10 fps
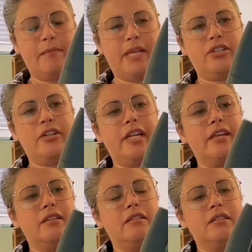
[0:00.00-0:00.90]
measure it. I
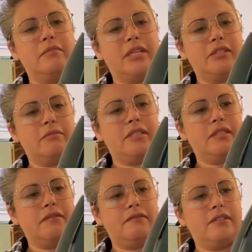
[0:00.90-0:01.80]
could look the measurements
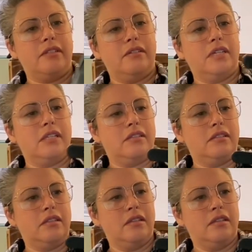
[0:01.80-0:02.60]
up for you guys.